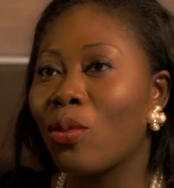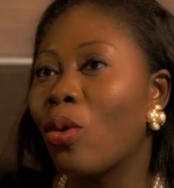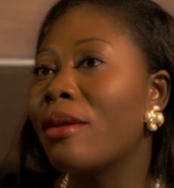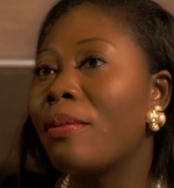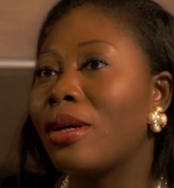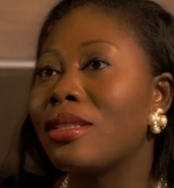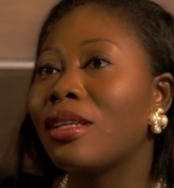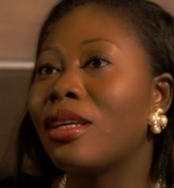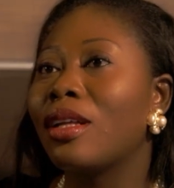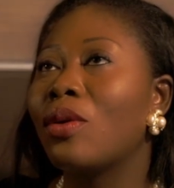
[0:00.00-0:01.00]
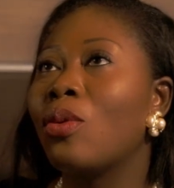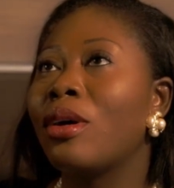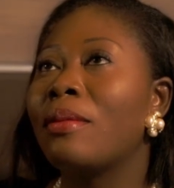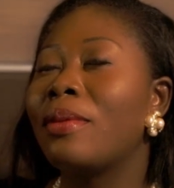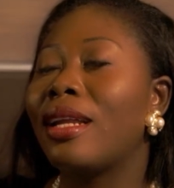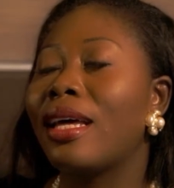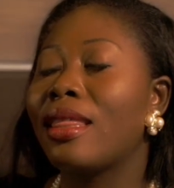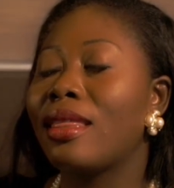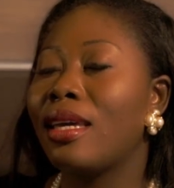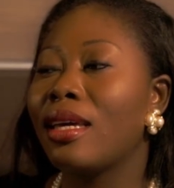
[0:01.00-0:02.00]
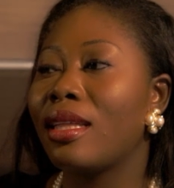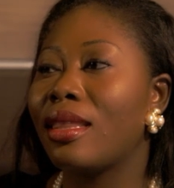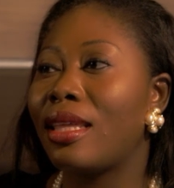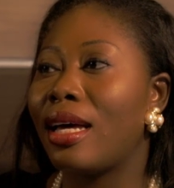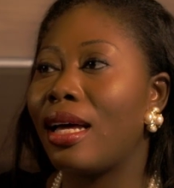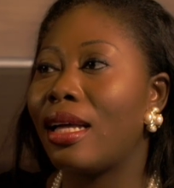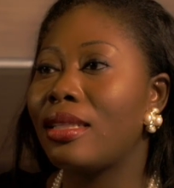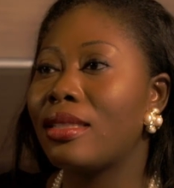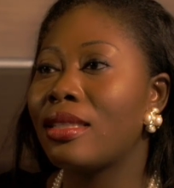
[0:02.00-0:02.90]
one particular one, but I think that